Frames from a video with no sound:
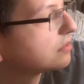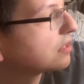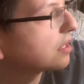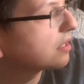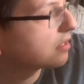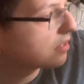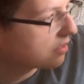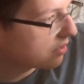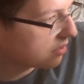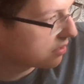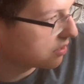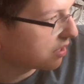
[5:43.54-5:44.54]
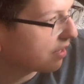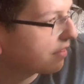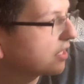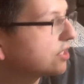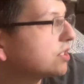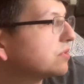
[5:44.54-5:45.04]
I
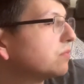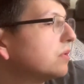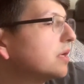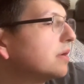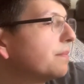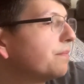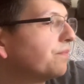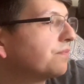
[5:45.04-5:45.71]
think it's just one.